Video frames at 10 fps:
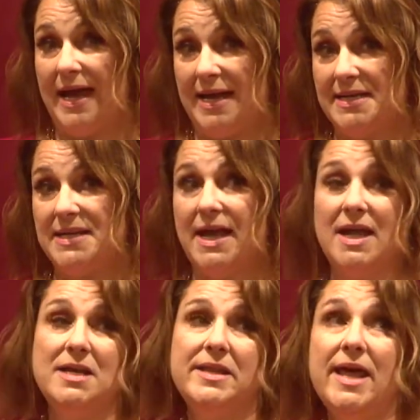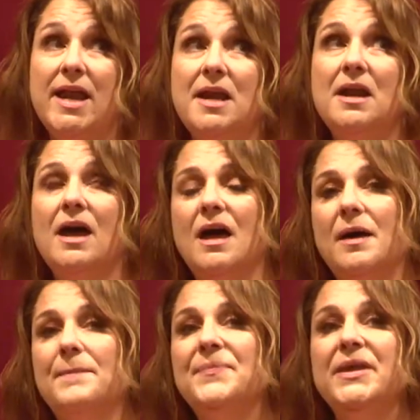And then
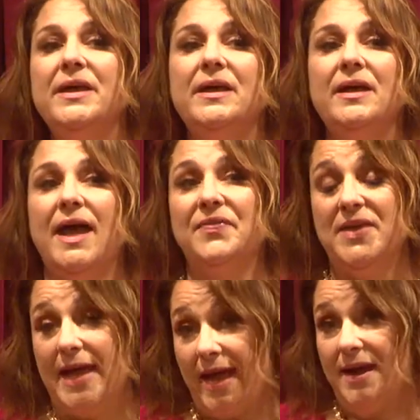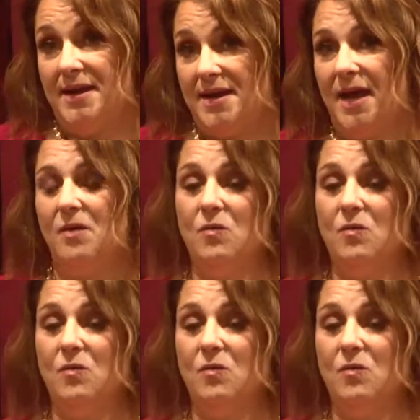at the end,